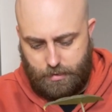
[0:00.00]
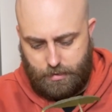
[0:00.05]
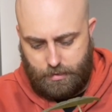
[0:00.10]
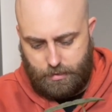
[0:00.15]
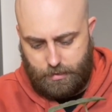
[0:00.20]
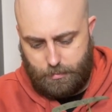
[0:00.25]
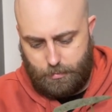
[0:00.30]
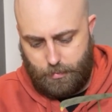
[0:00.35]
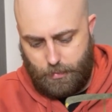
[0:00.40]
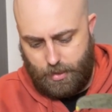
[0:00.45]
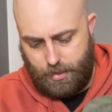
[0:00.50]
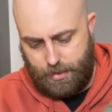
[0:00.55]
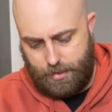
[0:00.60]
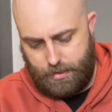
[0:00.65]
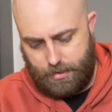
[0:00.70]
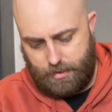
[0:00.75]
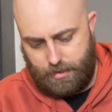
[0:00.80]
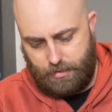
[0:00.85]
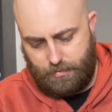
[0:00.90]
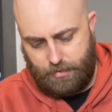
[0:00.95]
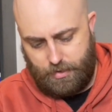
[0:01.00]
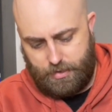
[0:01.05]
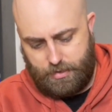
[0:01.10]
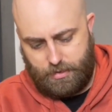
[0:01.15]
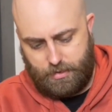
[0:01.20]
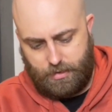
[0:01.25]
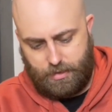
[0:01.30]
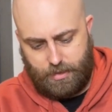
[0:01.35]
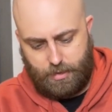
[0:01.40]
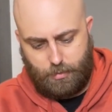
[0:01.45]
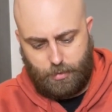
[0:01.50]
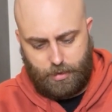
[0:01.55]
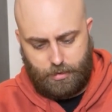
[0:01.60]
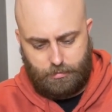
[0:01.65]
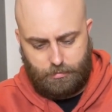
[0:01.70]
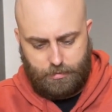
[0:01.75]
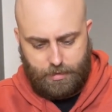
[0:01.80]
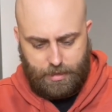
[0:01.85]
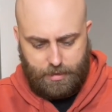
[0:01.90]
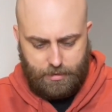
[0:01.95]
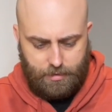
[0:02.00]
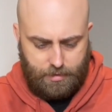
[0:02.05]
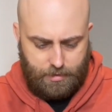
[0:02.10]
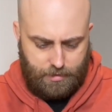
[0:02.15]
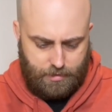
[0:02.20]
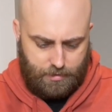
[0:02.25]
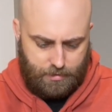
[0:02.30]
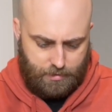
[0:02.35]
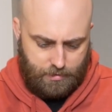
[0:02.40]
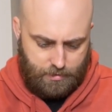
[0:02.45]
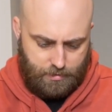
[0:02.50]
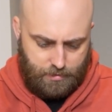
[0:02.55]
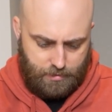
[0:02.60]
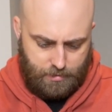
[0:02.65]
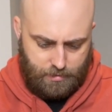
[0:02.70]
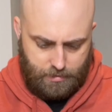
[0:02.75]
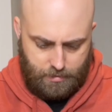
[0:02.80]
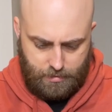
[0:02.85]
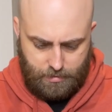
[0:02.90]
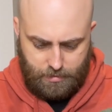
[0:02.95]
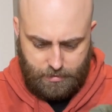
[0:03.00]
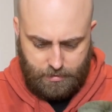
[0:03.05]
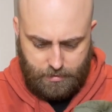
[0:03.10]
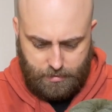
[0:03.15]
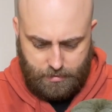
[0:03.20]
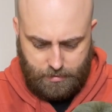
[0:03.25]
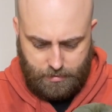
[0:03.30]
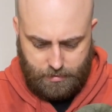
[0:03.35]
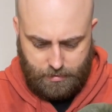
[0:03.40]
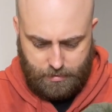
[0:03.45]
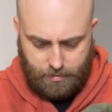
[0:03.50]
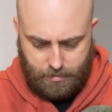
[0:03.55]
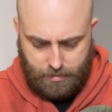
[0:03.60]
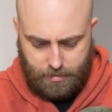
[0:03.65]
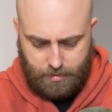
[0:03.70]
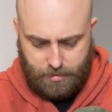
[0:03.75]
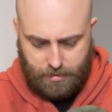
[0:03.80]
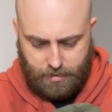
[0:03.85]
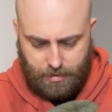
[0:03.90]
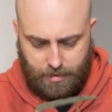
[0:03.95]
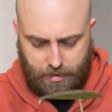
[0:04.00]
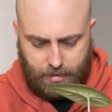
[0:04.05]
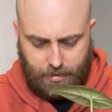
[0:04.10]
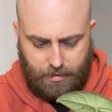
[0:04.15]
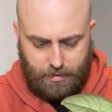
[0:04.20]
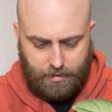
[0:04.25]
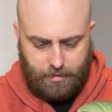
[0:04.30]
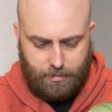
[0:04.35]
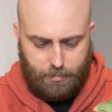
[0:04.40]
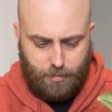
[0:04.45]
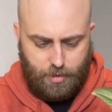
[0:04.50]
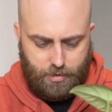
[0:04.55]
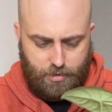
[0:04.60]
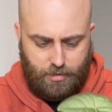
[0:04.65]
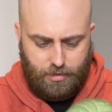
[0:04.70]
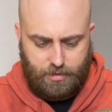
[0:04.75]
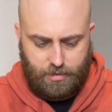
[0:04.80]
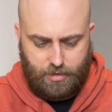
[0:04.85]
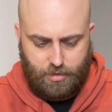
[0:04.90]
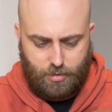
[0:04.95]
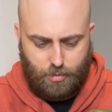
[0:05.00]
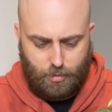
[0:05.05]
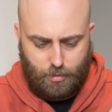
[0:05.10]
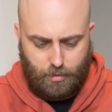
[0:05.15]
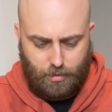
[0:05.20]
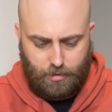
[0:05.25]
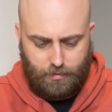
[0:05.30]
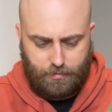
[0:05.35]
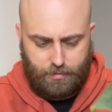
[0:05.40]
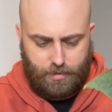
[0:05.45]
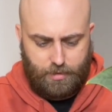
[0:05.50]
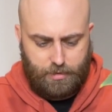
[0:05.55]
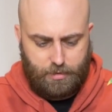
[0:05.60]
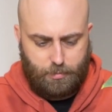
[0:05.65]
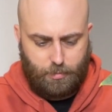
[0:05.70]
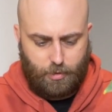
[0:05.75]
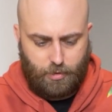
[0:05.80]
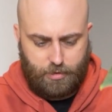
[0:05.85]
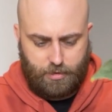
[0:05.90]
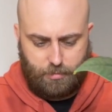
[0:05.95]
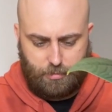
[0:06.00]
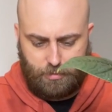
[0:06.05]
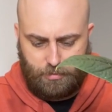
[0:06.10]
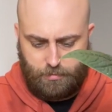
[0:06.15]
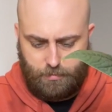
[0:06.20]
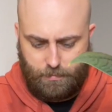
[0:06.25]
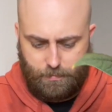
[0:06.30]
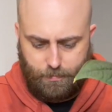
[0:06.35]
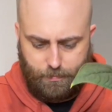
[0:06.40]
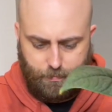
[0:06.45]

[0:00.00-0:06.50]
I might give this guy a quick rinse to get as much of this soil off as possible.